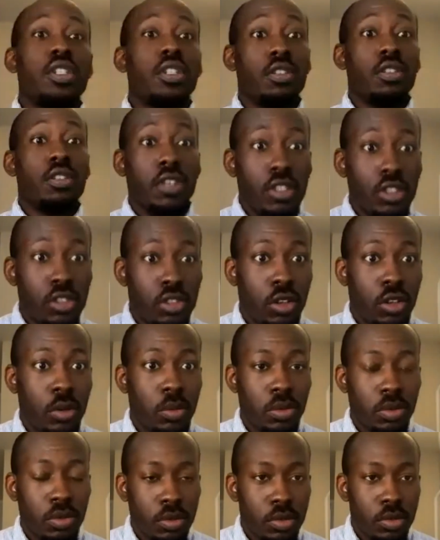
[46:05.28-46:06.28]
a great
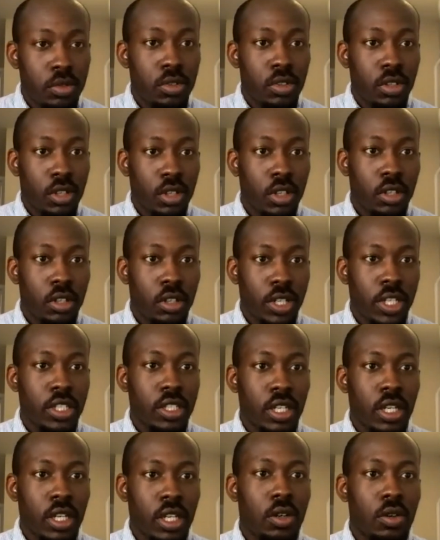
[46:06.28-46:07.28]
job
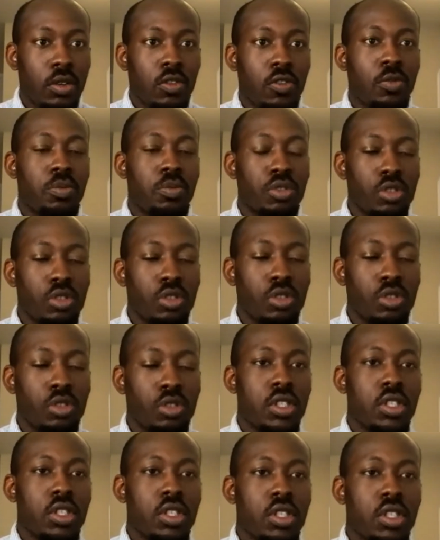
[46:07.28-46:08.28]
right now of
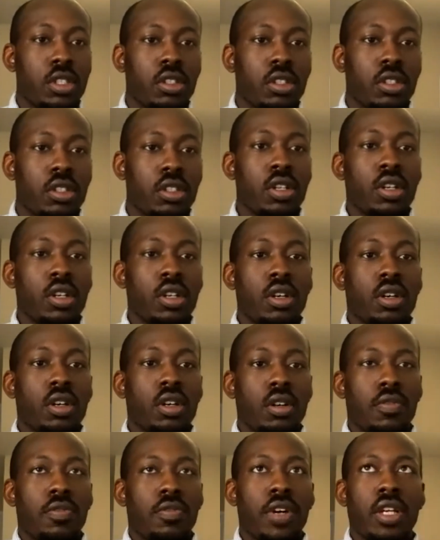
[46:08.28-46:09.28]
producing
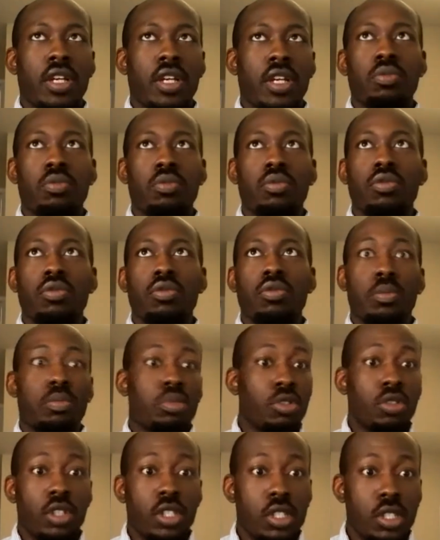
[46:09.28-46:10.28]
viable
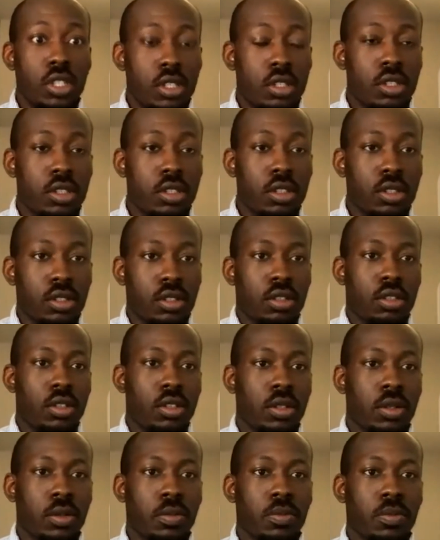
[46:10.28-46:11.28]
employees?
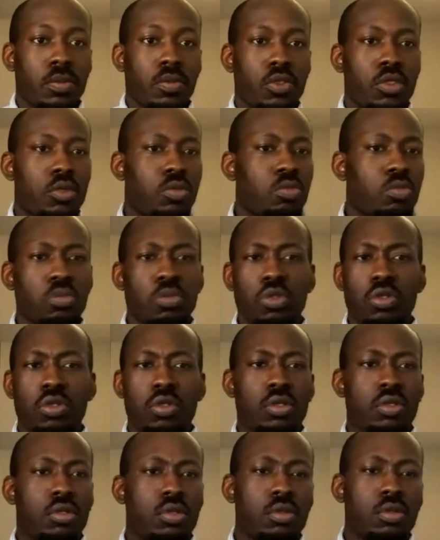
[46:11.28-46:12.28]

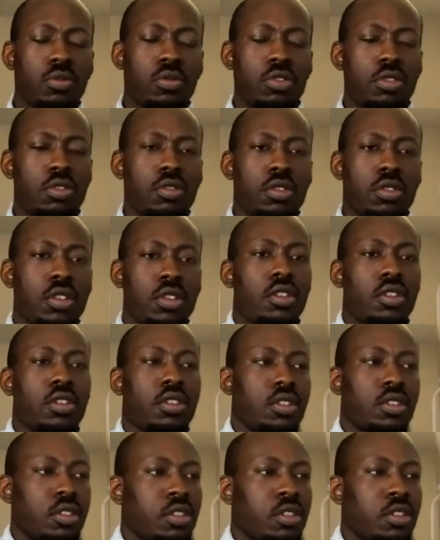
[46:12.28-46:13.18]
What do you think?